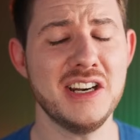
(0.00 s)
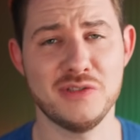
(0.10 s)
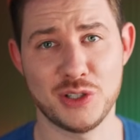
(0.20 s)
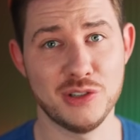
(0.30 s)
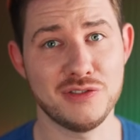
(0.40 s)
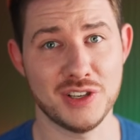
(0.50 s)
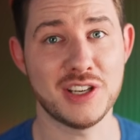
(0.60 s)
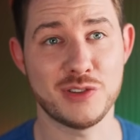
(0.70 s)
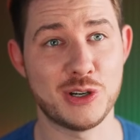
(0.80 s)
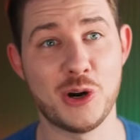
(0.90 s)
kind of a good
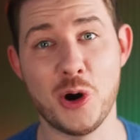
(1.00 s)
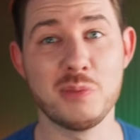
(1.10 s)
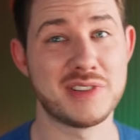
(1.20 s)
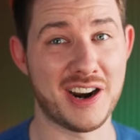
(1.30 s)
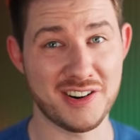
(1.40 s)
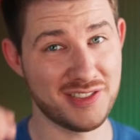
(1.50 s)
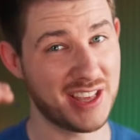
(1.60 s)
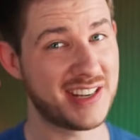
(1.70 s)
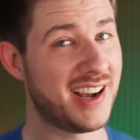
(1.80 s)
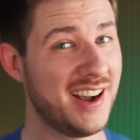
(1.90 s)
thing. If your hopes aren't
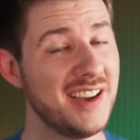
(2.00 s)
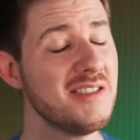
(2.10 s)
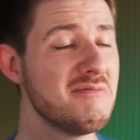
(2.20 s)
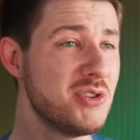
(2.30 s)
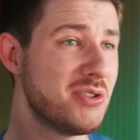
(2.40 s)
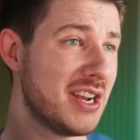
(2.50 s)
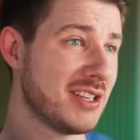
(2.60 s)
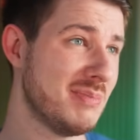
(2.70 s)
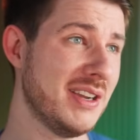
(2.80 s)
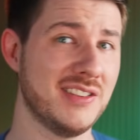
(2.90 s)
that high, your
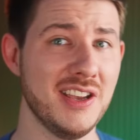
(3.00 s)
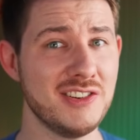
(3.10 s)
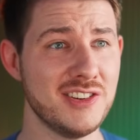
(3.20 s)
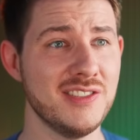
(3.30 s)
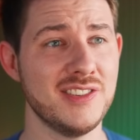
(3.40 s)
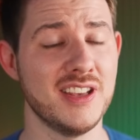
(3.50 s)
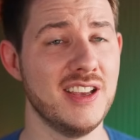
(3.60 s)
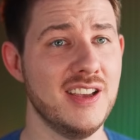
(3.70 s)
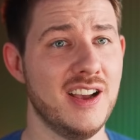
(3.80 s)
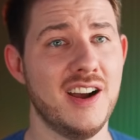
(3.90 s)
expectations
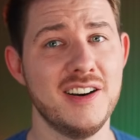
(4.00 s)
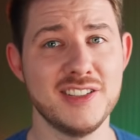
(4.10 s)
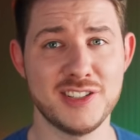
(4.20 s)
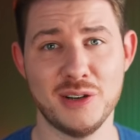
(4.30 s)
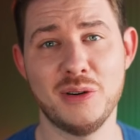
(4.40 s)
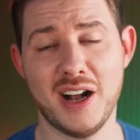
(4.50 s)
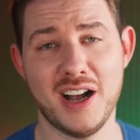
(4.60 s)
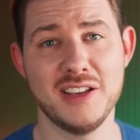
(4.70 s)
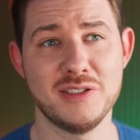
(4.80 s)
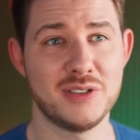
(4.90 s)
aren't so
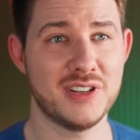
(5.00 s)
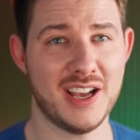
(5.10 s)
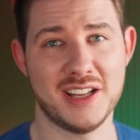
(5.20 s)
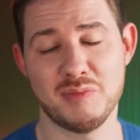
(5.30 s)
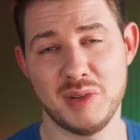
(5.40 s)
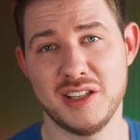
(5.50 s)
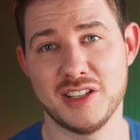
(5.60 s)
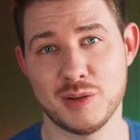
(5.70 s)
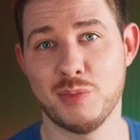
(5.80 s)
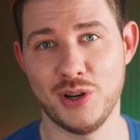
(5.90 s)
high, you can't be
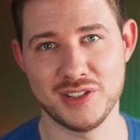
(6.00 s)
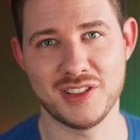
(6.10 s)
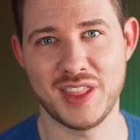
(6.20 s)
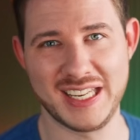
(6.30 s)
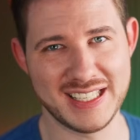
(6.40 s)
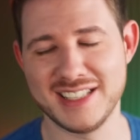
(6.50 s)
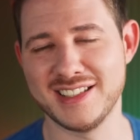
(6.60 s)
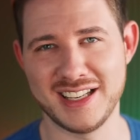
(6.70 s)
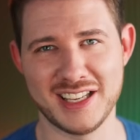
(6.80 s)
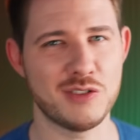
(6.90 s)
disappointed that
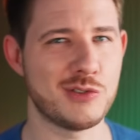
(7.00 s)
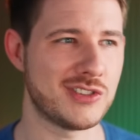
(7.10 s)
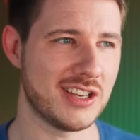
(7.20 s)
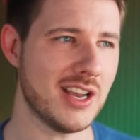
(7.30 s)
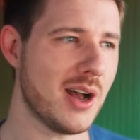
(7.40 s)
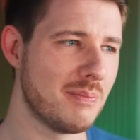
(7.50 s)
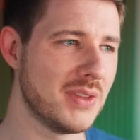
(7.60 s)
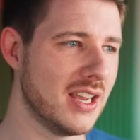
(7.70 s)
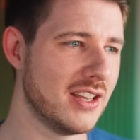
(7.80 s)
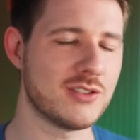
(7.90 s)
easily. And if you say, yeah,
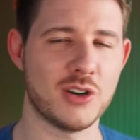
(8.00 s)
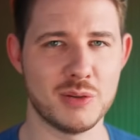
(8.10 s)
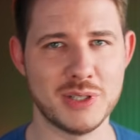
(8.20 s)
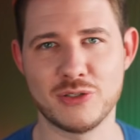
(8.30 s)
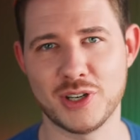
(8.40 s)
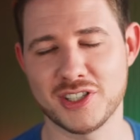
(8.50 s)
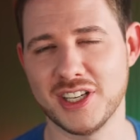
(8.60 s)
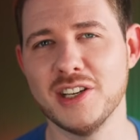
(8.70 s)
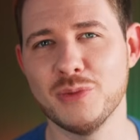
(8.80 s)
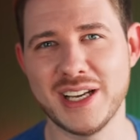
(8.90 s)
it's going to be trash
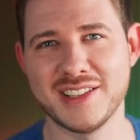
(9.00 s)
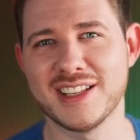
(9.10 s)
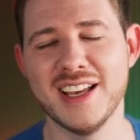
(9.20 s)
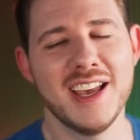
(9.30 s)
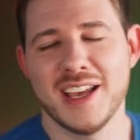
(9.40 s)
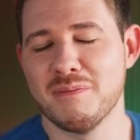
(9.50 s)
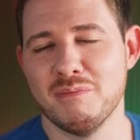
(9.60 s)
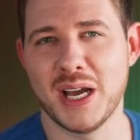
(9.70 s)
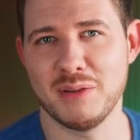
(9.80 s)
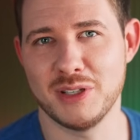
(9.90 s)
anyways, it
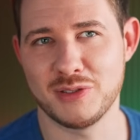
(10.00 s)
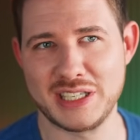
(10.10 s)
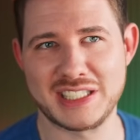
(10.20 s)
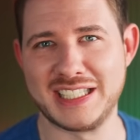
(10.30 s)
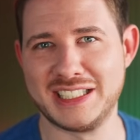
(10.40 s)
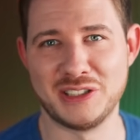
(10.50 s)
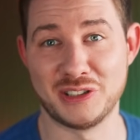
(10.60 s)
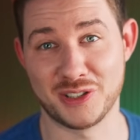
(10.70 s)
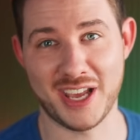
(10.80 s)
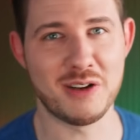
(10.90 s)
might be trash and
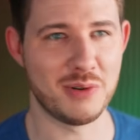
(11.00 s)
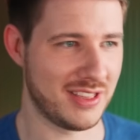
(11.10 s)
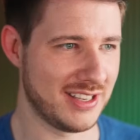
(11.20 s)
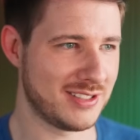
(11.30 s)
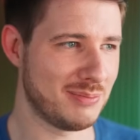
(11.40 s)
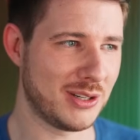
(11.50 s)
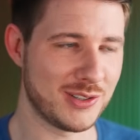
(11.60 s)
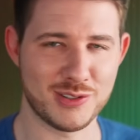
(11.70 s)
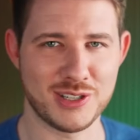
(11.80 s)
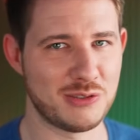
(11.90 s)
you're okay with it
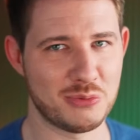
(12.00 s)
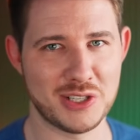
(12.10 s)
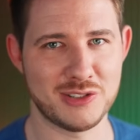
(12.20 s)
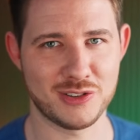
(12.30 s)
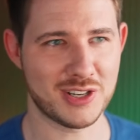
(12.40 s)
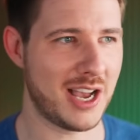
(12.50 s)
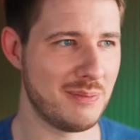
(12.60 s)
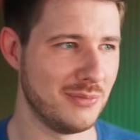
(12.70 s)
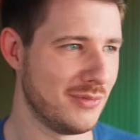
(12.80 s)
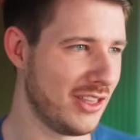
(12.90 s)
because you didn't waste your
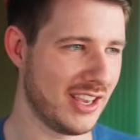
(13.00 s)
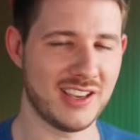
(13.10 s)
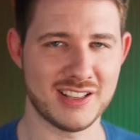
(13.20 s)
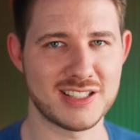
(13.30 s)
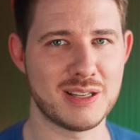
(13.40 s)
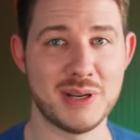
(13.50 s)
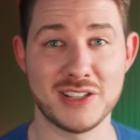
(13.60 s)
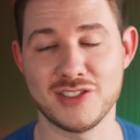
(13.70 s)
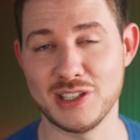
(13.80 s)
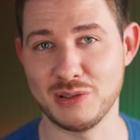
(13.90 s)
time thinking it's the
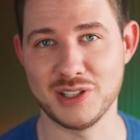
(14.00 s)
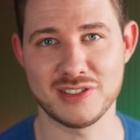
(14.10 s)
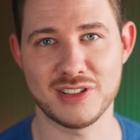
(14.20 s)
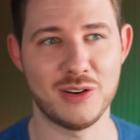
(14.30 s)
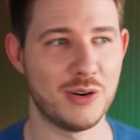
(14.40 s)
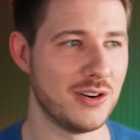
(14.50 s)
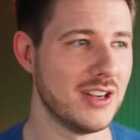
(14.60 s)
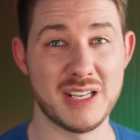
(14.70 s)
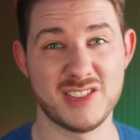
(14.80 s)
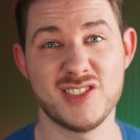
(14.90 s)
best series or
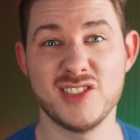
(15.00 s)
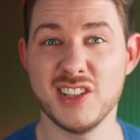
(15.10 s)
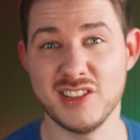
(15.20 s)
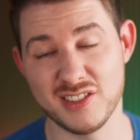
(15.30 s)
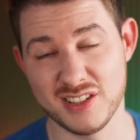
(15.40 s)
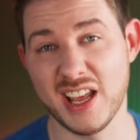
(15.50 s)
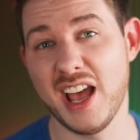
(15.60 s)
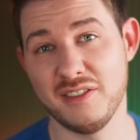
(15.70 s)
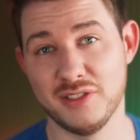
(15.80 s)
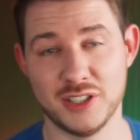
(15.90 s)
the best season
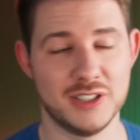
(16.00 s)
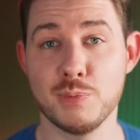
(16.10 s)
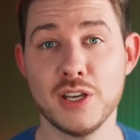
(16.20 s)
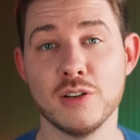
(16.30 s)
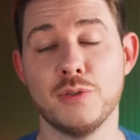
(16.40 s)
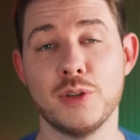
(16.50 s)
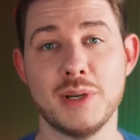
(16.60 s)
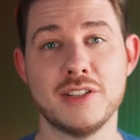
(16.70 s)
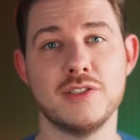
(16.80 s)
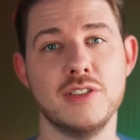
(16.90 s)
ever. Speaking of the
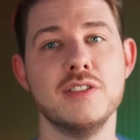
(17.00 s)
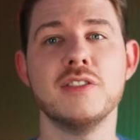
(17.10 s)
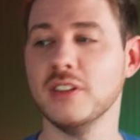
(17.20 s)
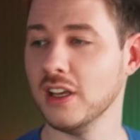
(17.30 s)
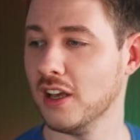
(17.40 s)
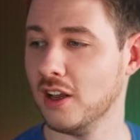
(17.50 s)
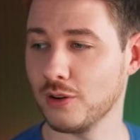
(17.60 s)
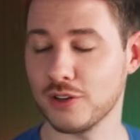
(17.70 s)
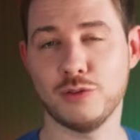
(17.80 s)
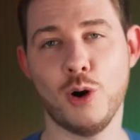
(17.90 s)
best season,
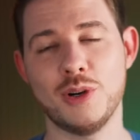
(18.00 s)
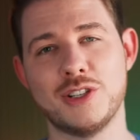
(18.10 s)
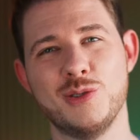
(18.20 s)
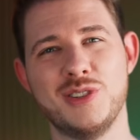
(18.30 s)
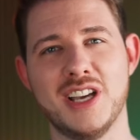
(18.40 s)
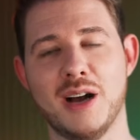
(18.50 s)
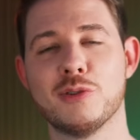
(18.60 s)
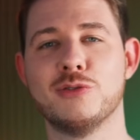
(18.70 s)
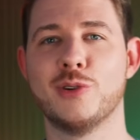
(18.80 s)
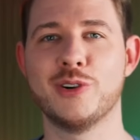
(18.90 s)
looking forward to
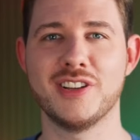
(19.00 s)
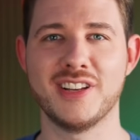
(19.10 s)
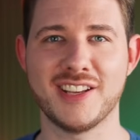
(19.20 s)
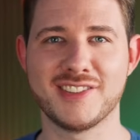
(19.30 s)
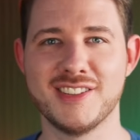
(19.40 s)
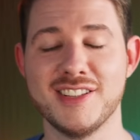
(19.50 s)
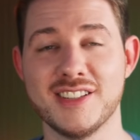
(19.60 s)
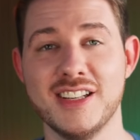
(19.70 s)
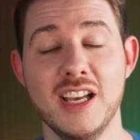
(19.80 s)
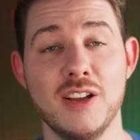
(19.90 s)
Diablo 4 and next
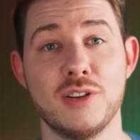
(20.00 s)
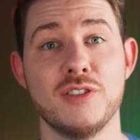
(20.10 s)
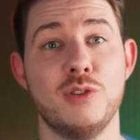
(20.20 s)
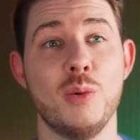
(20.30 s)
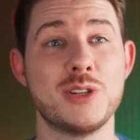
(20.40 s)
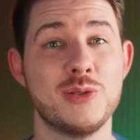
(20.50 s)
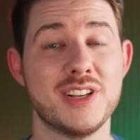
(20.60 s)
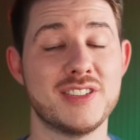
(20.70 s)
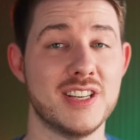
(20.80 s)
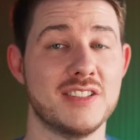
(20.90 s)
season. Looking forward to
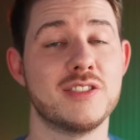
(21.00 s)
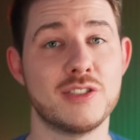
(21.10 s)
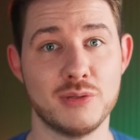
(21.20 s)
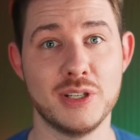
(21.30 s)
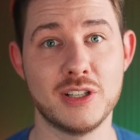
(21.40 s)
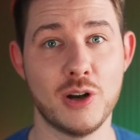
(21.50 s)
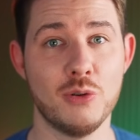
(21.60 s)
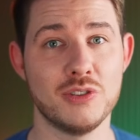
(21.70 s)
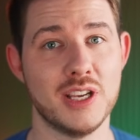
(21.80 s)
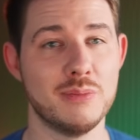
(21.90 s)
Assassin's Creed
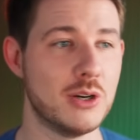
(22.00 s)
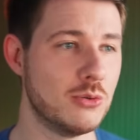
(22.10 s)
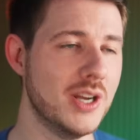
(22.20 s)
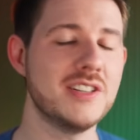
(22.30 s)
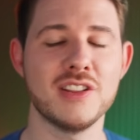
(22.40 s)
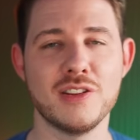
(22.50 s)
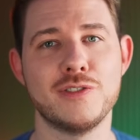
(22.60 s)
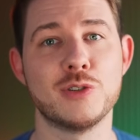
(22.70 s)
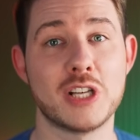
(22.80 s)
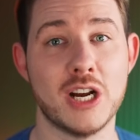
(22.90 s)
Codename Red in the
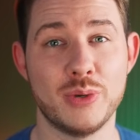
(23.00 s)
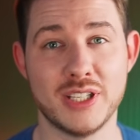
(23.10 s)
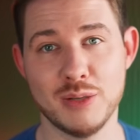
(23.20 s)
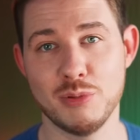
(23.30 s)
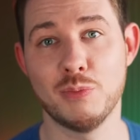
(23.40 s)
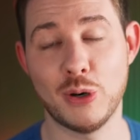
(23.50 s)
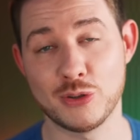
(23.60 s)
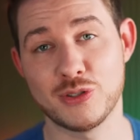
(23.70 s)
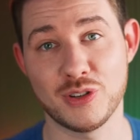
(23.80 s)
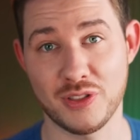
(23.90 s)
future. I will keep you
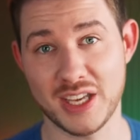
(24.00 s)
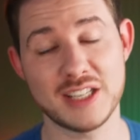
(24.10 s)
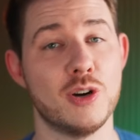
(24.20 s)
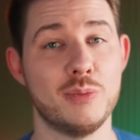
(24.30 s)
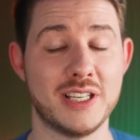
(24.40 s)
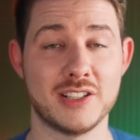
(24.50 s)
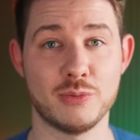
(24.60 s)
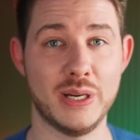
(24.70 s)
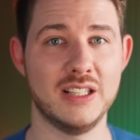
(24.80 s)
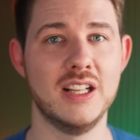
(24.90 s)
posted on topic
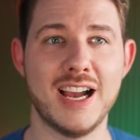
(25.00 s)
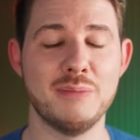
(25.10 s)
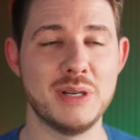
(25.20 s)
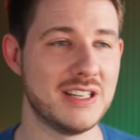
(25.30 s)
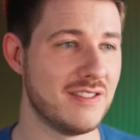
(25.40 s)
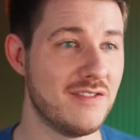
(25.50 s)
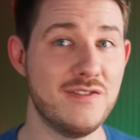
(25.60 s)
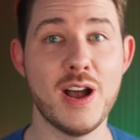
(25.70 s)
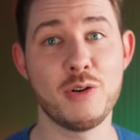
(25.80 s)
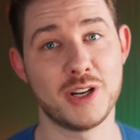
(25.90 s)
as well. I am in
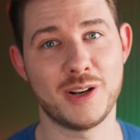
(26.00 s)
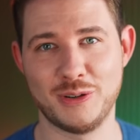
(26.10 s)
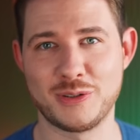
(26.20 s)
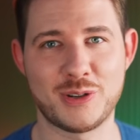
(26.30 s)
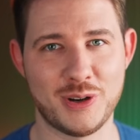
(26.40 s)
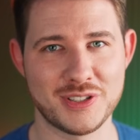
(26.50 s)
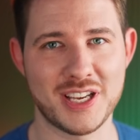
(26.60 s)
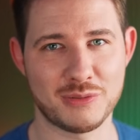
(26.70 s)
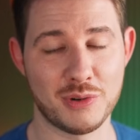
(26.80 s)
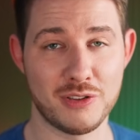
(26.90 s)
very close
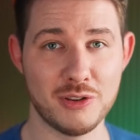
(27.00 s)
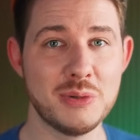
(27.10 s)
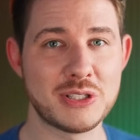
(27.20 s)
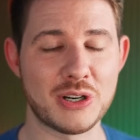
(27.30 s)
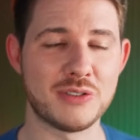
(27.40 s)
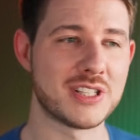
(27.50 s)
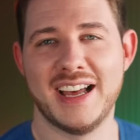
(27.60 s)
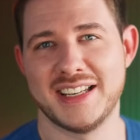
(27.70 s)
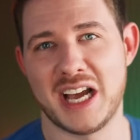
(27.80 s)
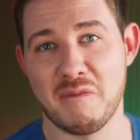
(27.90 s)
contact with Ubisoft
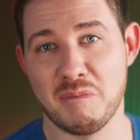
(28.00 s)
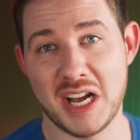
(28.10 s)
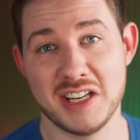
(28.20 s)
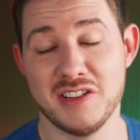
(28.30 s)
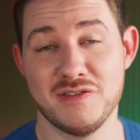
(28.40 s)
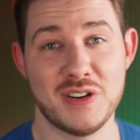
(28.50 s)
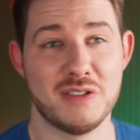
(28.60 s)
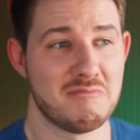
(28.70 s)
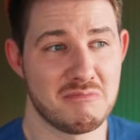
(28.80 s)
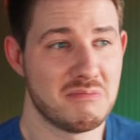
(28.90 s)
and I might
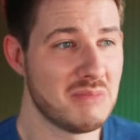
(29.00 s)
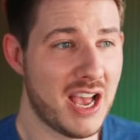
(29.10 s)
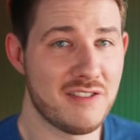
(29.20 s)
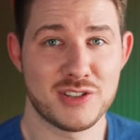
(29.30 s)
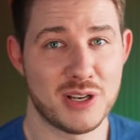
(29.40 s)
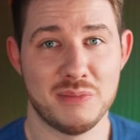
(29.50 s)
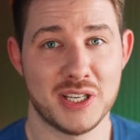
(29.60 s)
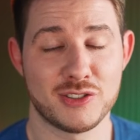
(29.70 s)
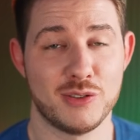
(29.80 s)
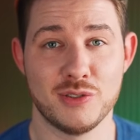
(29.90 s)
have some
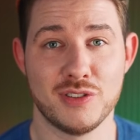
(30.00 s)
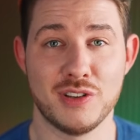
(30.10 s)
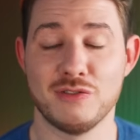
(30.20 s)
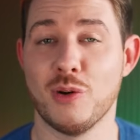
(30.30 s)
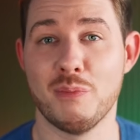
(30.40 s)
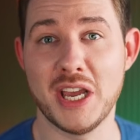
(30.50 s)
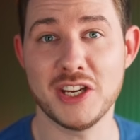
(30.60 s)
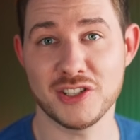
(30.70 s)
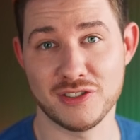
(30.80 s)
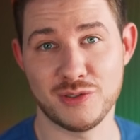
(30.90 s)
exclusive
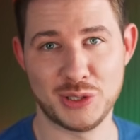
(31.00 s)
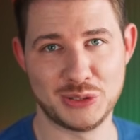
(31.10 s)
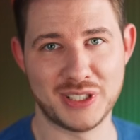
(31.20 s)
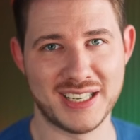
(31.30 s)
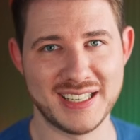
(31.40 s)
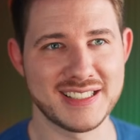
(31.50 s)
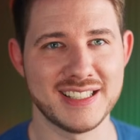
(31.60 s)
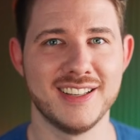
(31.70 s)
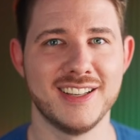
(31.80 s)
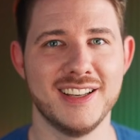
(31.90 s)
information for you guys.
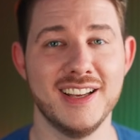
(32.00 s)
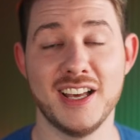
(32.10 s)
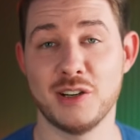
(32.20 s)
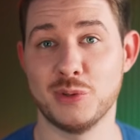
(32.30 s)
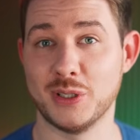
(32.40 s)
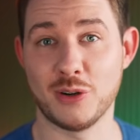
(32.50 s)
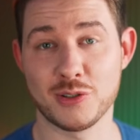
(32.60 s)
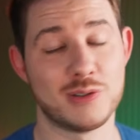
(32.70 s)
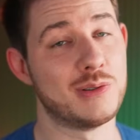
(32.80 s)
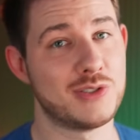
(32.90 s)
And I will
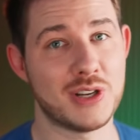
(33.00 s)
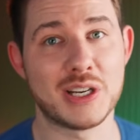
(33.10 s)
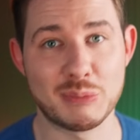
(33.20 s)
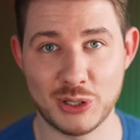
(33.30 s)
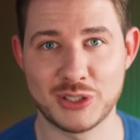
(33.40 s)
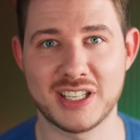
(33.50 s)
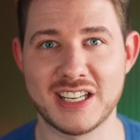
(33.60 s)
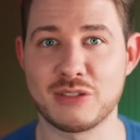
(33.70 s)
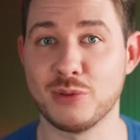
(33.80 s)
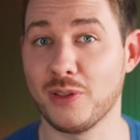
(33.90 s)
also start a
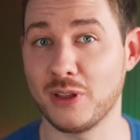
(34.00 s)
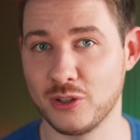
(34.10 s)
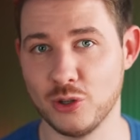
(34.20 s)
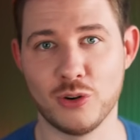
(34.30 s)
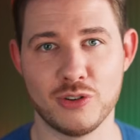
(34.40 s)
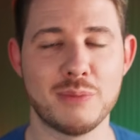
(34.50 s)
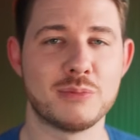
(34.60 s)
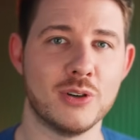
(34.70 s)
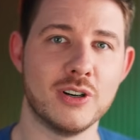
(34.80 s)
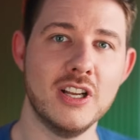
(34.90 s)
podcast with your
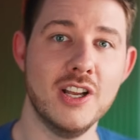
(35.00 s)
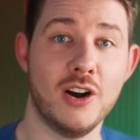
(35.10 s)
Raptor